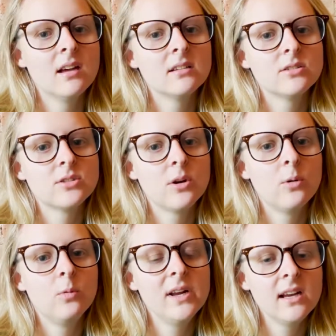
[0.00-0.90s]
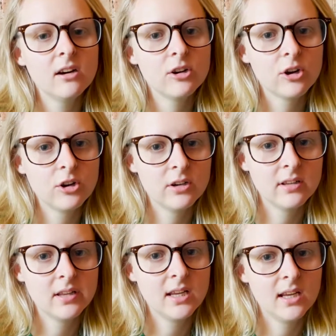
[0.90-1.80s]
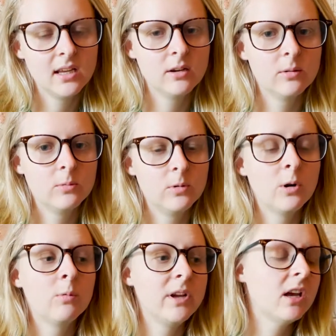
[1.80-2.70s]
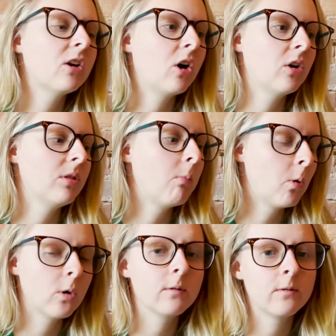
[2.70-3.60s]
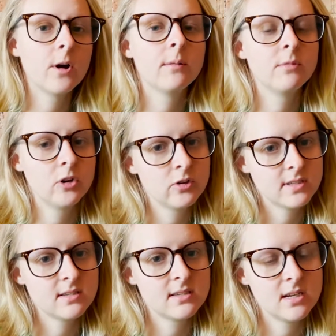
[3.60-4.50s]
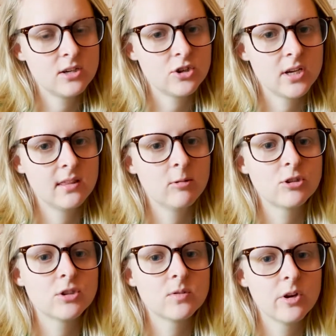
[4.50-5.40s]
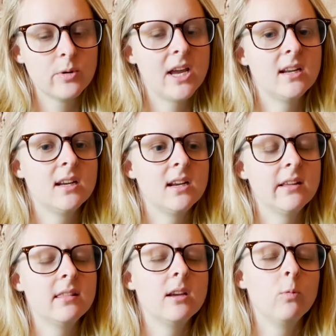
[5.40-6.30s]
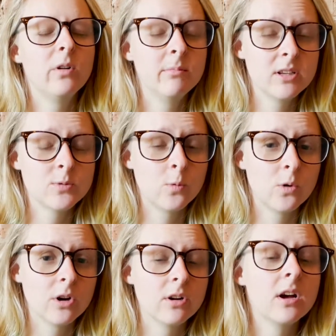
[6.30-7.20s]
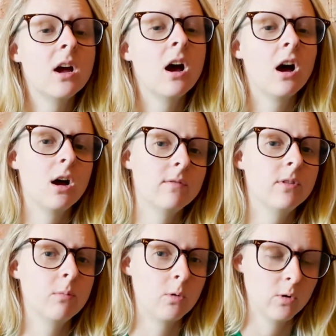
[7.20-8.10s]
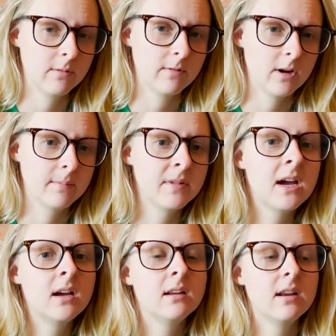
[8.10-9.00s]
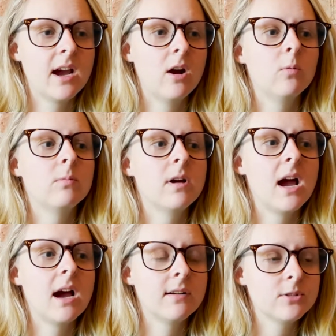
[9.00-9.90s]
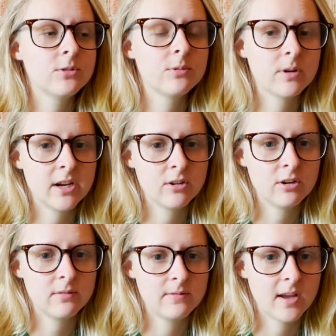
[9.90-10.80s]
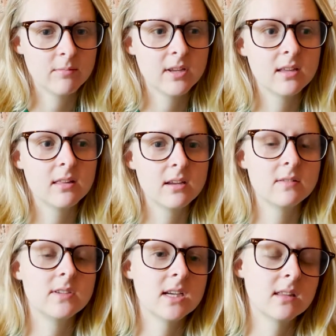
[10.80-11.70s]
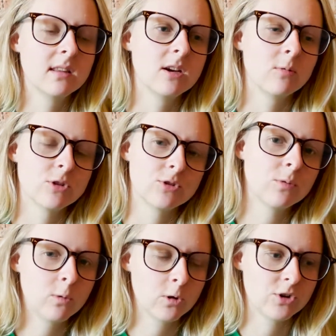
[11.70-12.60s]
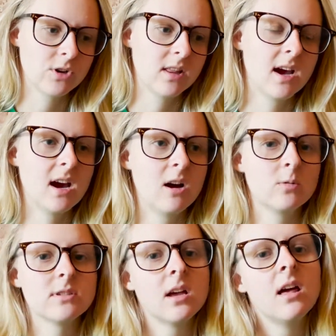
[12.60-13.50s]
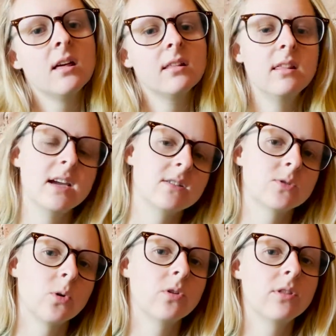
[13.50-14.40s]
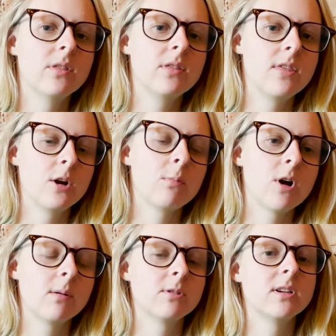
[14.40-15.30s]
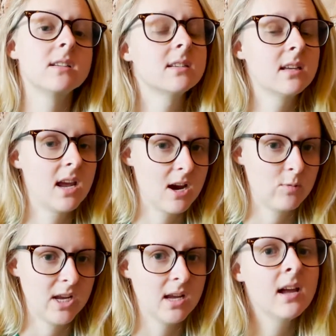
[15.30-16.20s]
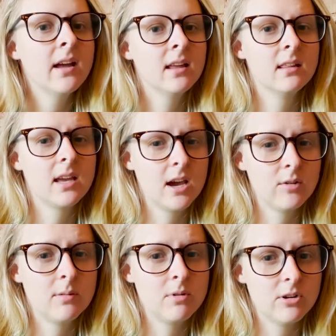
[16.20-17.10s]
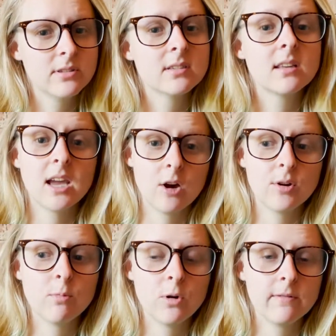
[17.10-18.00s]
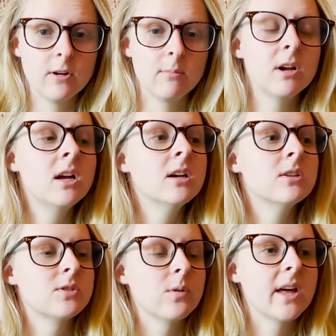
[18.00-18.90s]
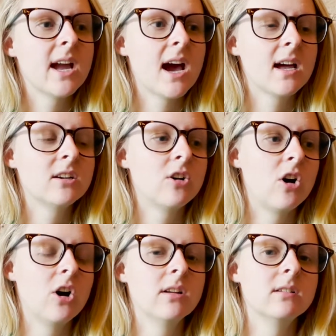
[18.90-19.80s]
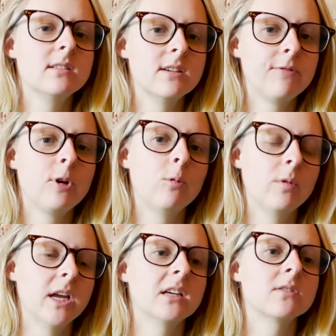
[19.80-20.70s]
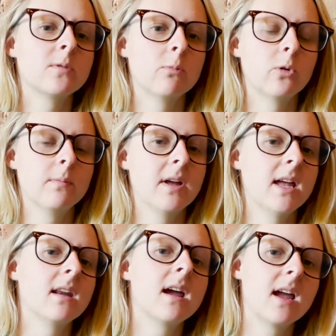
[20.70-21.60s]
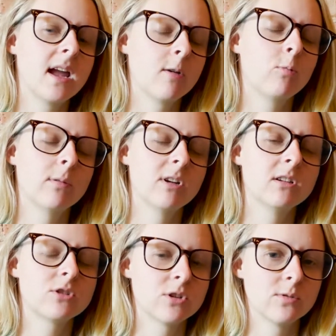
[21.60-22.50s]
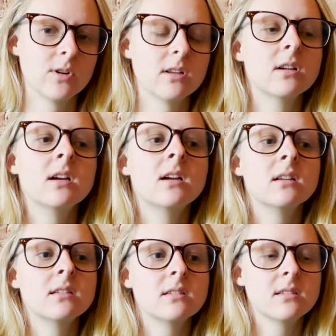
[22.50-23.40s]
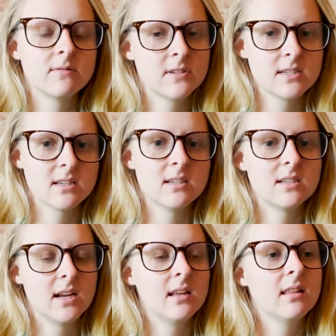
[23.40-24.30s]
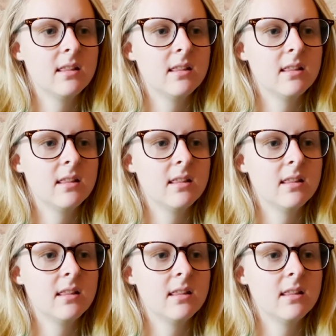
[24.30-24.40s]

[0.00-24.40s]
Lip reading: So we are currently in what we call the Poor Farm Nurses Station, which is located in the women's ward of the Poor Farm. Now, after the Rhinehart family lived in the original portion of the house, they sold their property to the county, and the county built the county Poor Farm. So they added on different wings for both men and women and children to facilitate